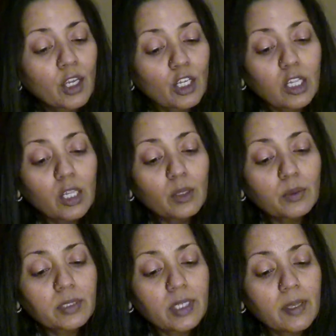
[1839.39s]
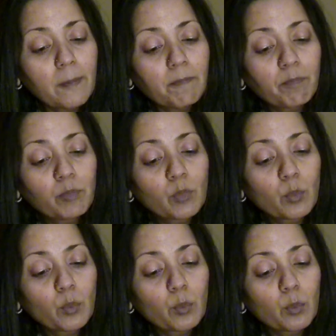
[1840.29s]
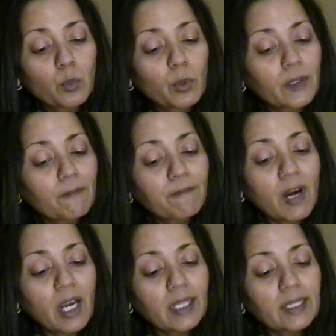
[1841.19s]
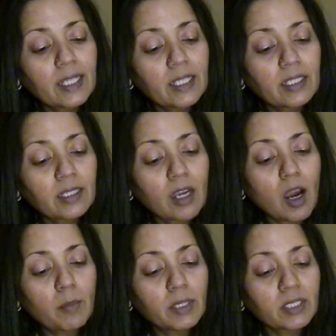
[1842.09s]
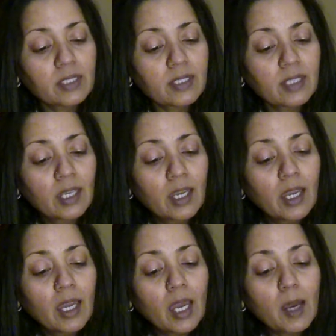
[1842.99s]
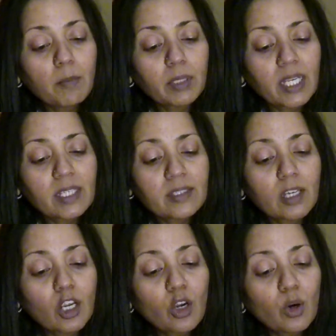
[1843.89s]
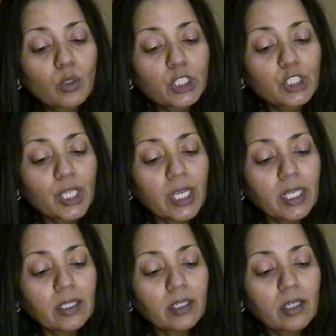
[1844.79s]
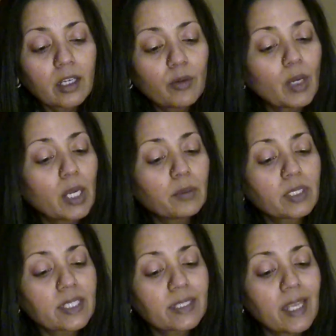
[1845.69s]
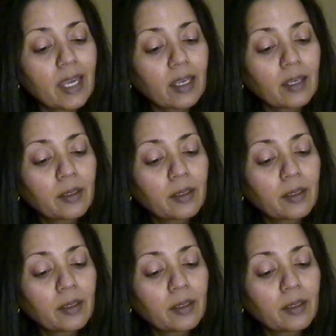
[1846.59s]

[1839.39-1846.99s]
clothed him with fine linen garments, and placed a gold chain around his neck.